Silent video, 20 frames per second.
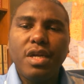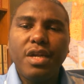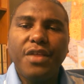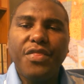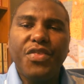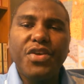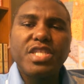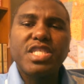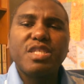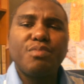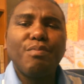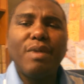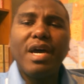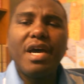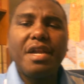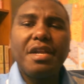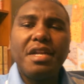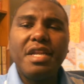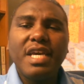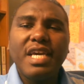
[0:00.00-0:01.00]
This
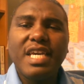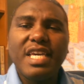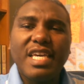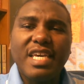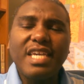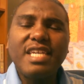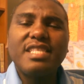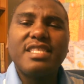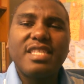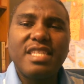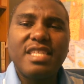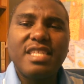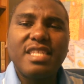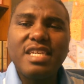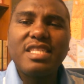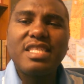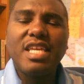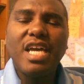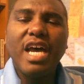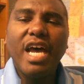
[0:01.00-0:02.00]
man, he
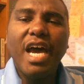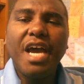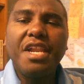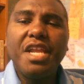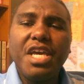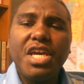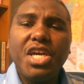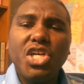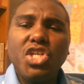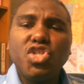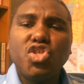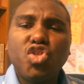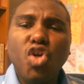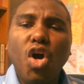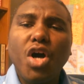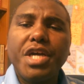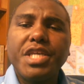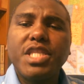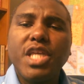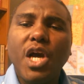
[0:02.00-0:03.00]
did and he
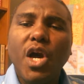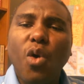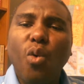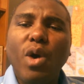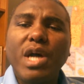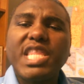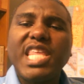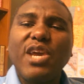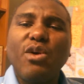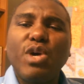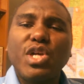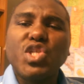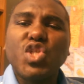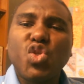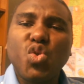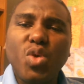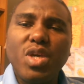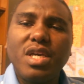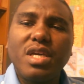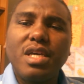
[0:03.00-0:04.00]
enjoyed what he was
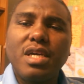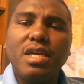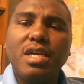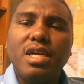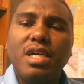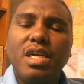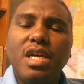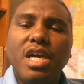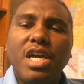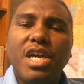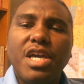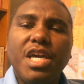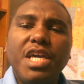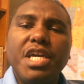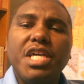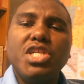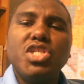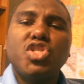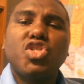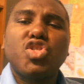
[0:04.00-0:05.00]
doing.
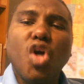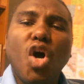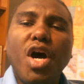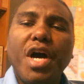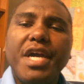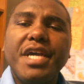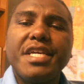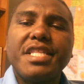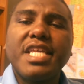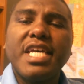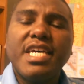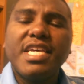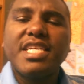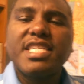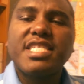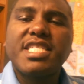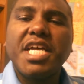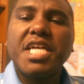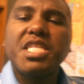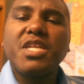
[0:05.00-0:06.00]
He enjoyed
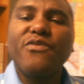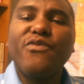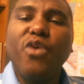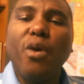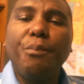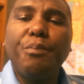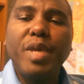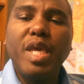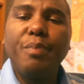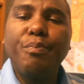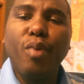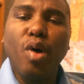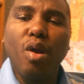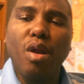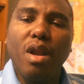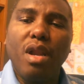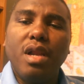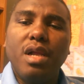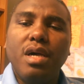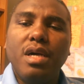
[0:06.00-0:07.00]
standing for
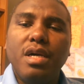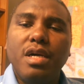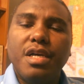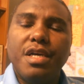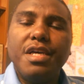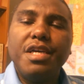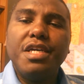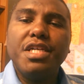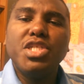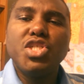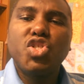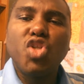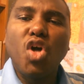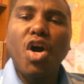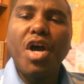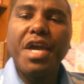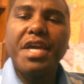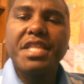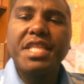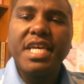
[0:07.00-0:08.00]
people. He
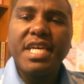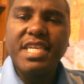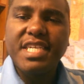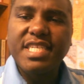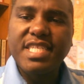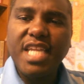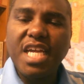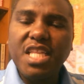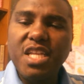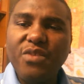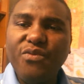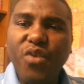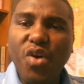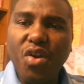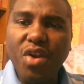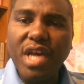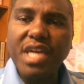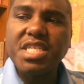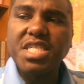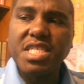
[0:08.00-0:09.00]
enjoyed standing for
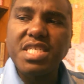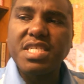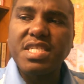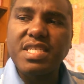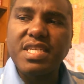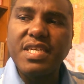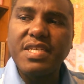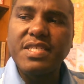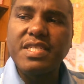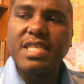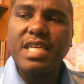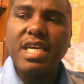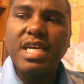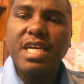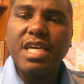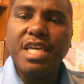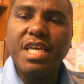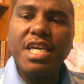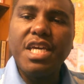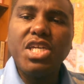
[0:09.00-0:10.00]
righteousness.
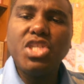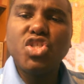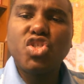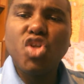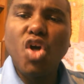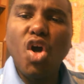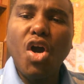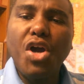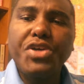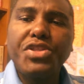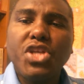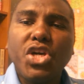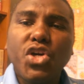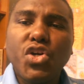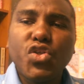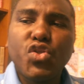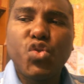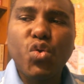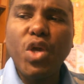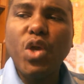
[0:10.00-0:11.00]
He enjoyed
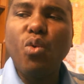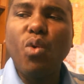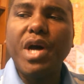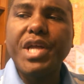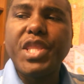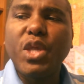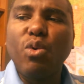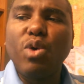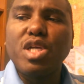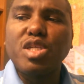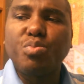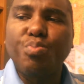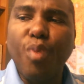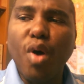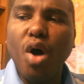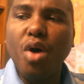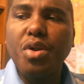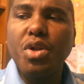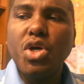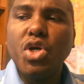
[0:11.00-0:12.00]
doing what he was
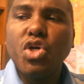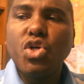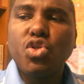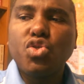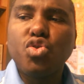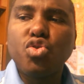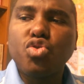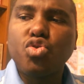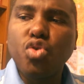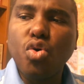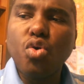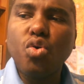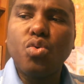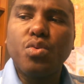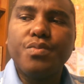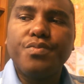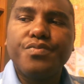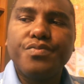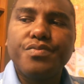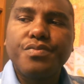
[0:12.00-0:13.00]
born to
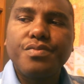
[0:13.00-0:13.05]
do.